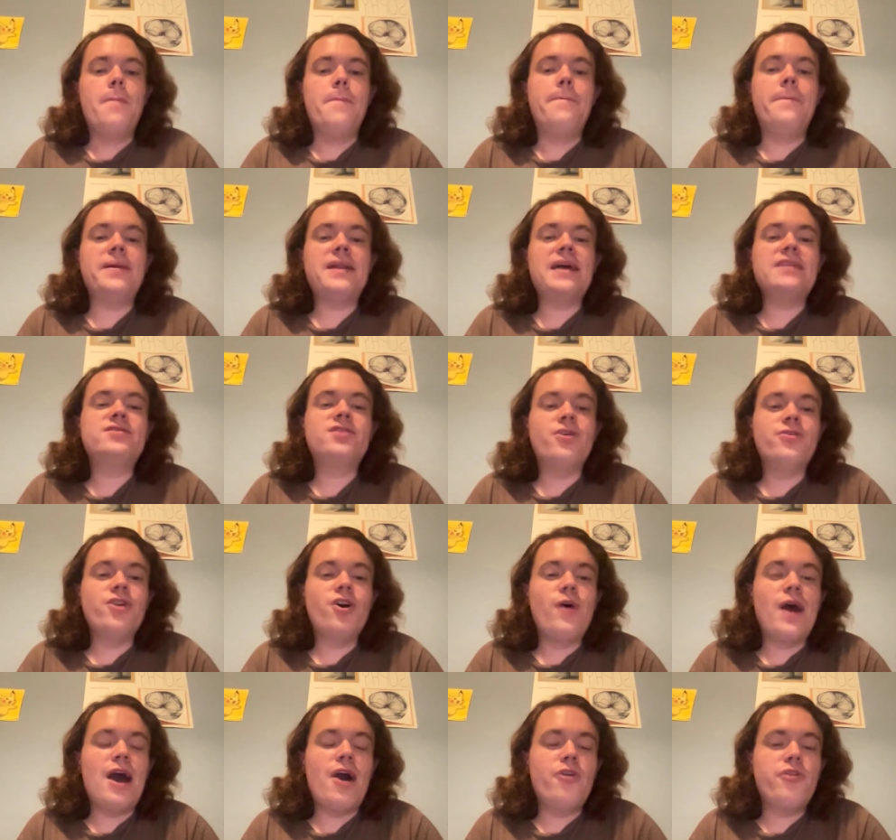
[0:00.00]
But I don't
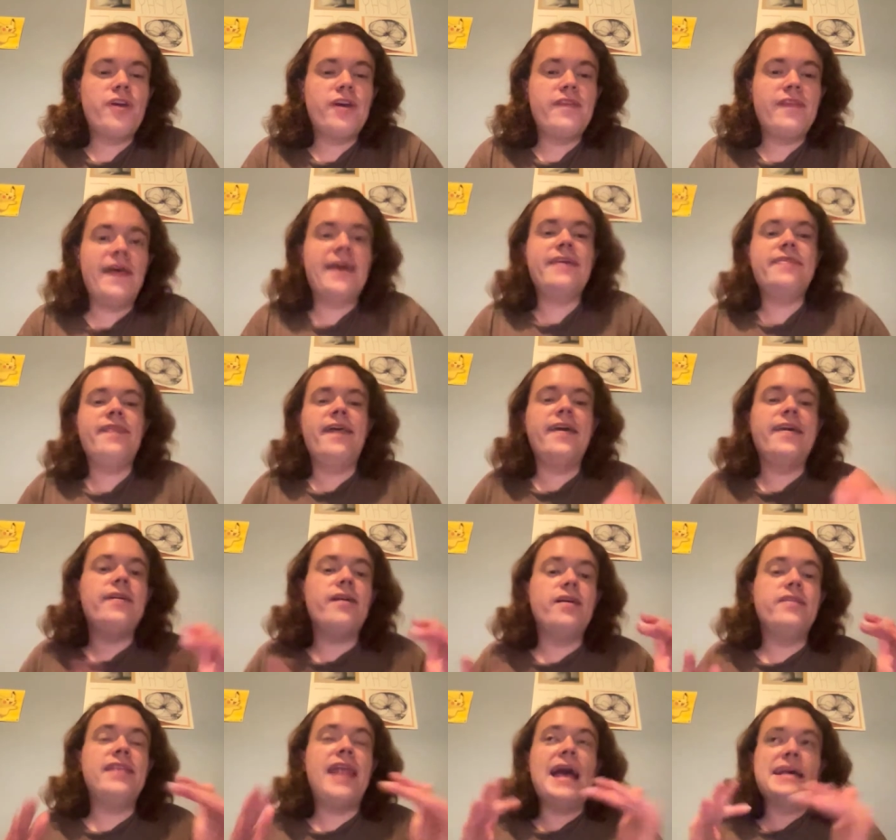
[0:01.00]
know how they... Like,
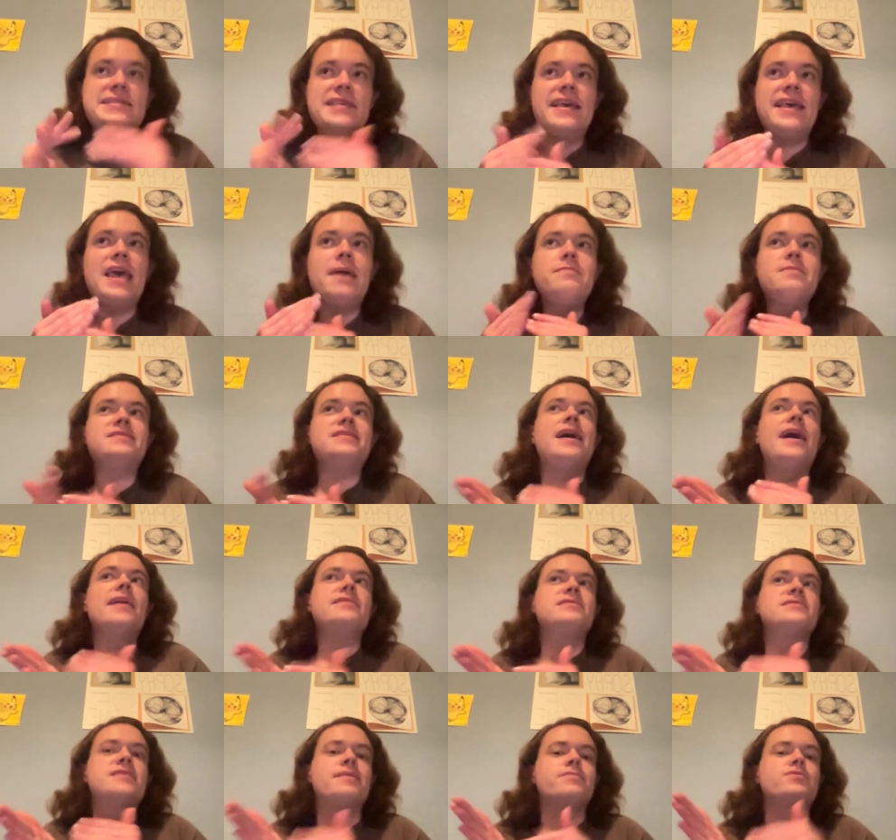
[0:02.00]
Nasseh
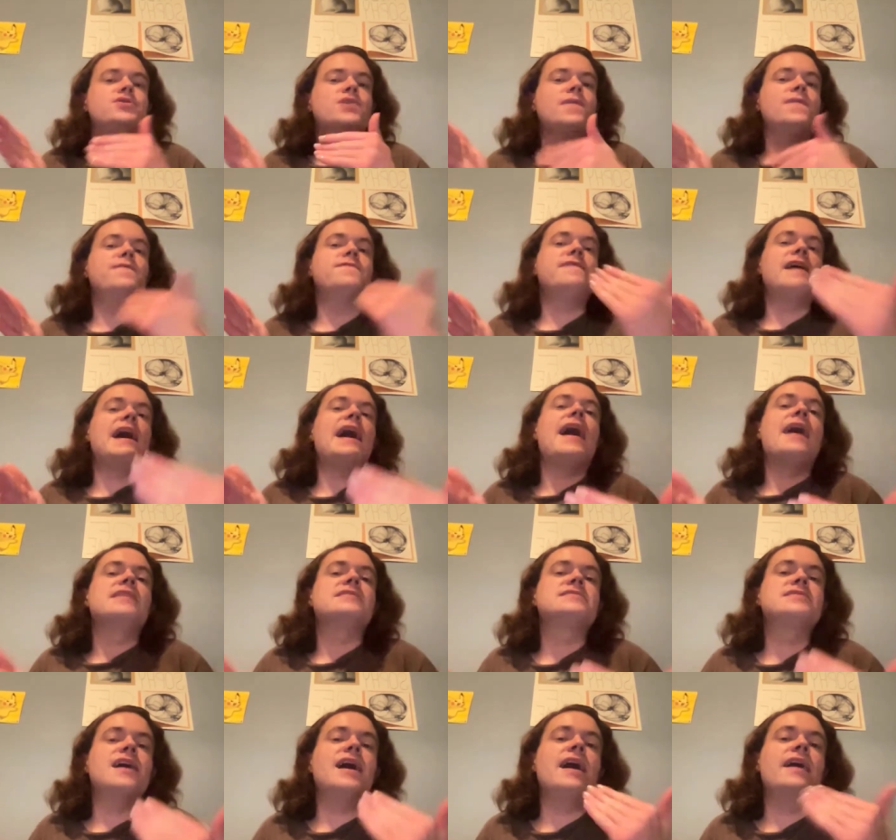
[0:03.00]
hypnotizes them so
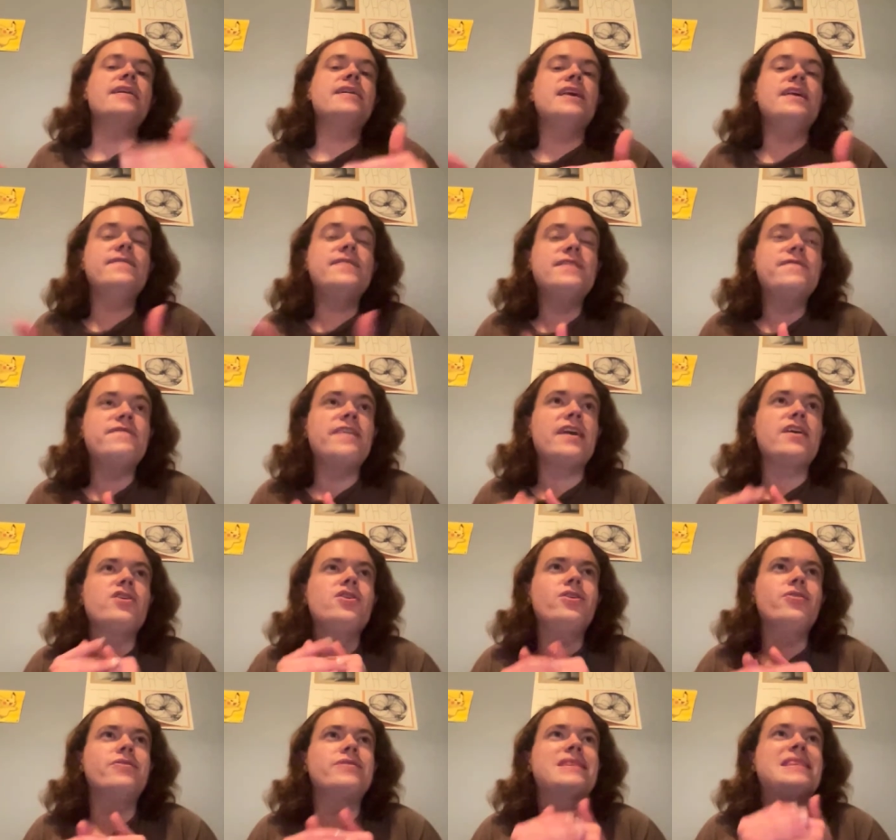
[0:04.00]
fast. Even if they
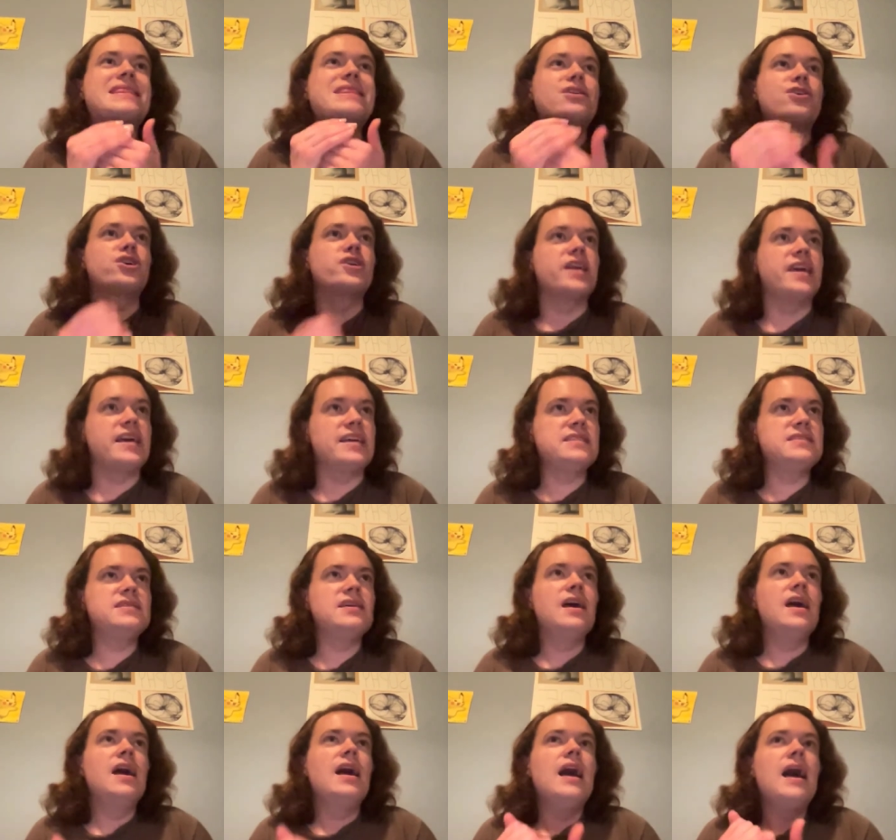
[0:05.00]
could learn it,
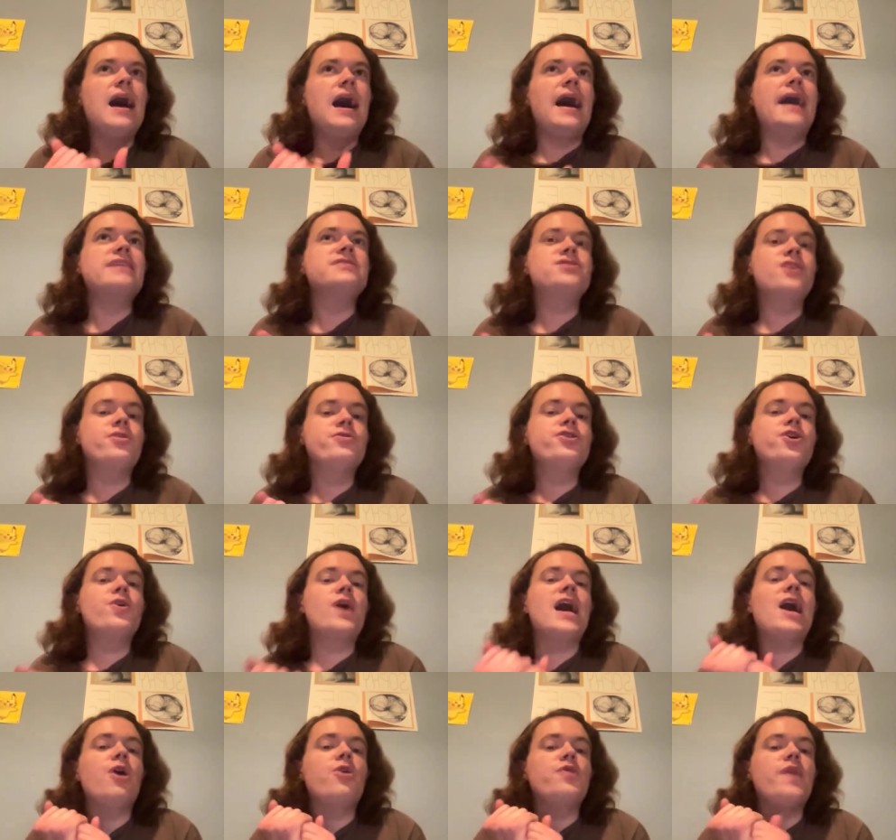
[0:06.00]
I don't know
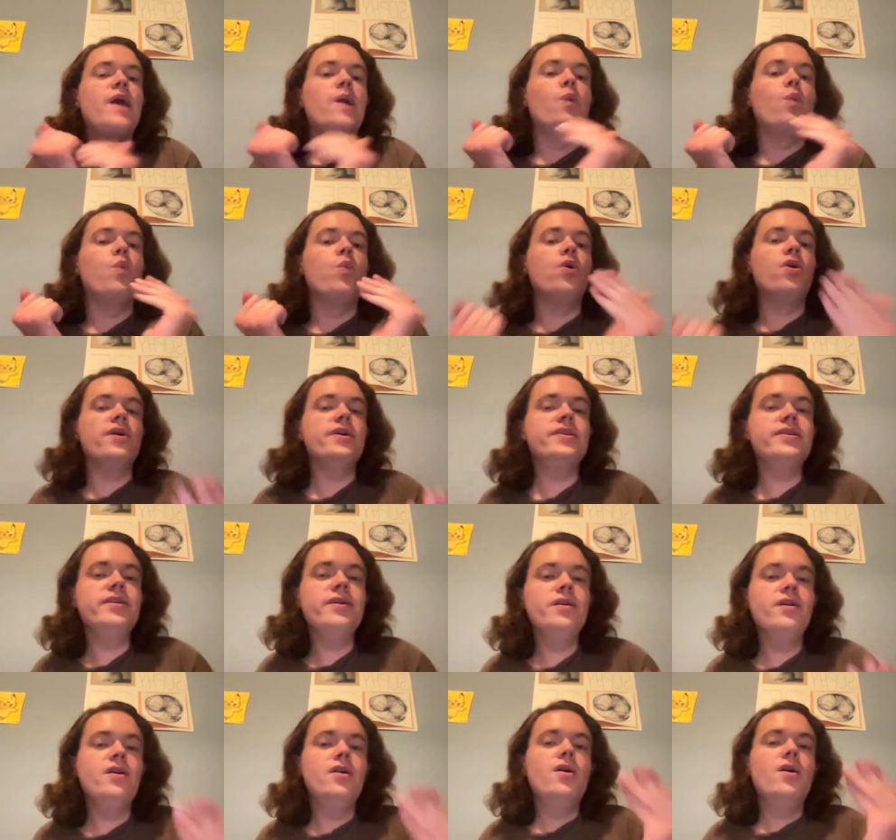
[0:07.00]
how they
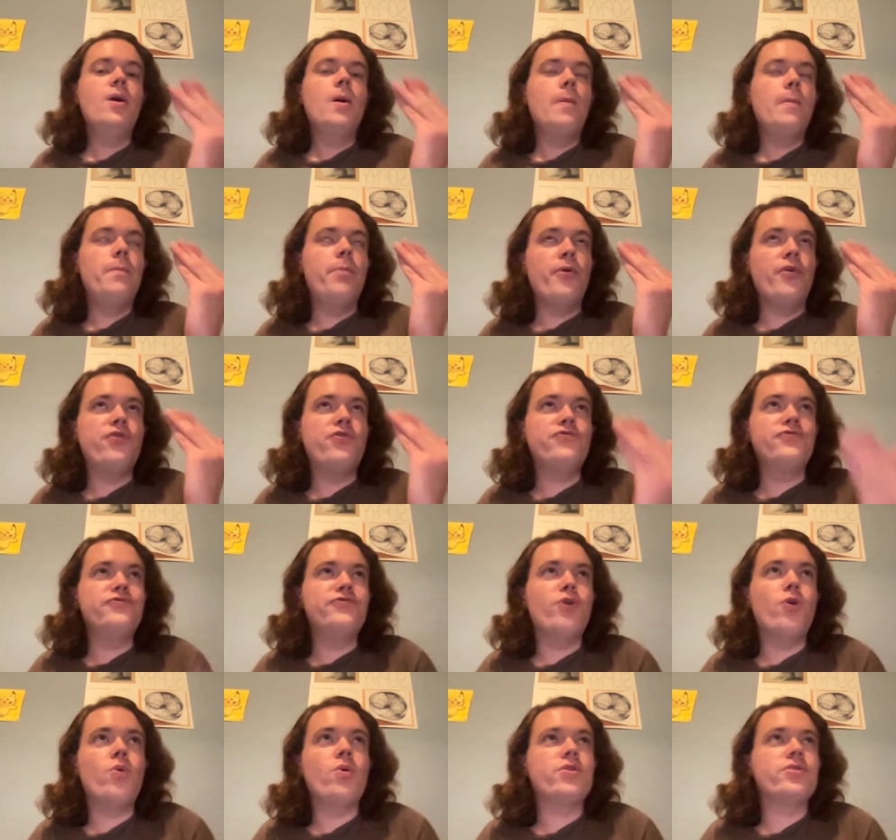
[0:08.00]
would...
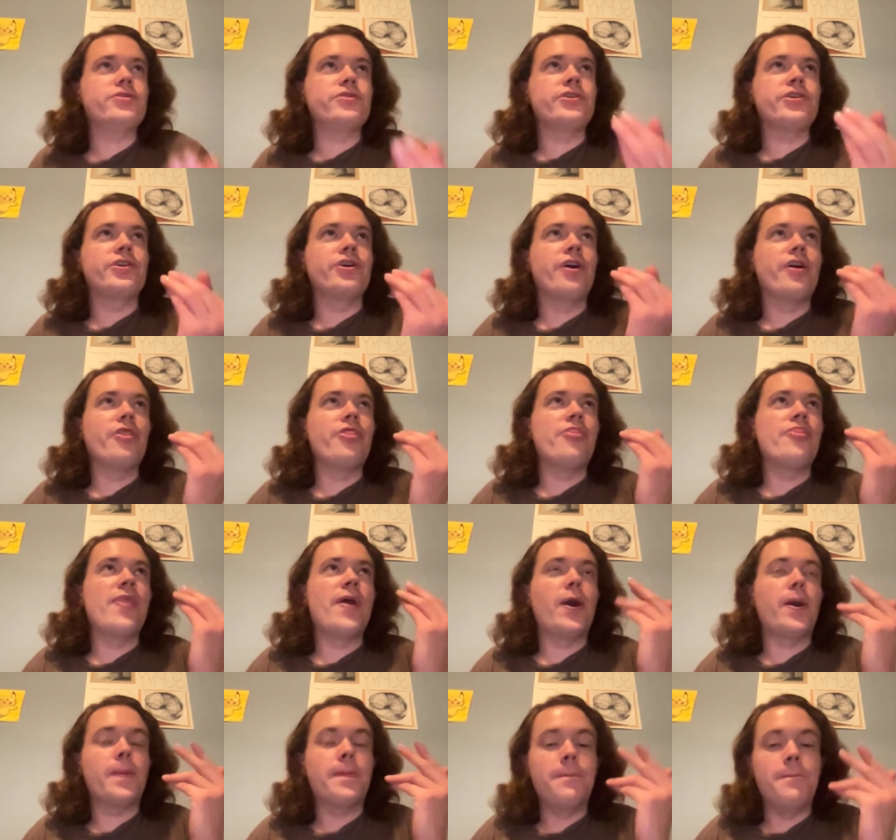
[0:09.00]
before
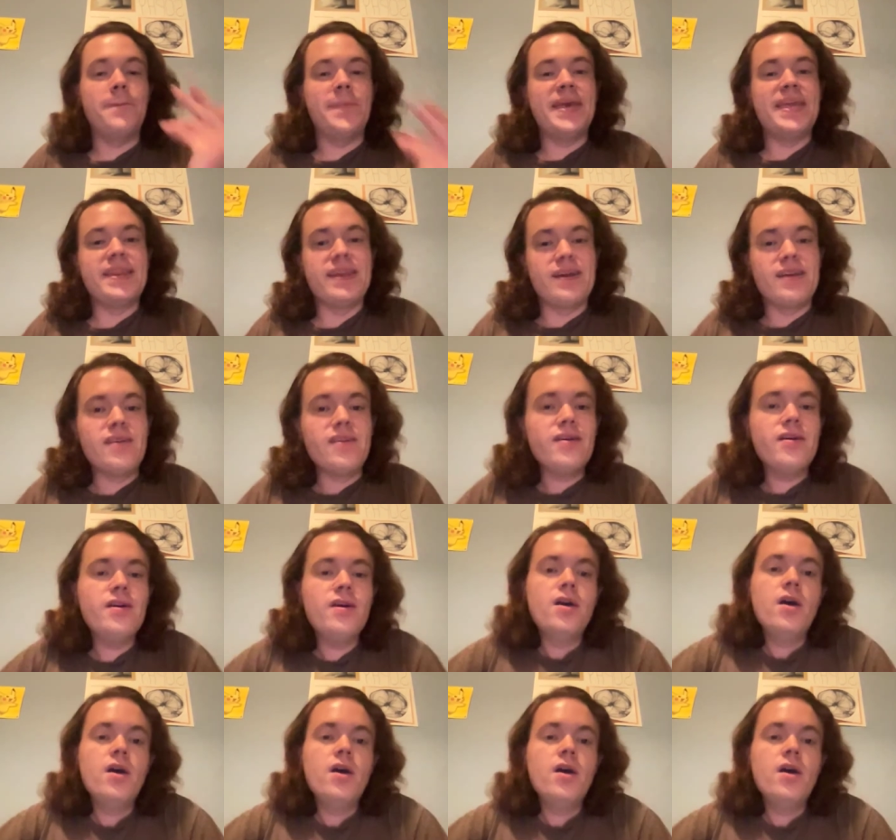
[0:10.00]
they're beaten.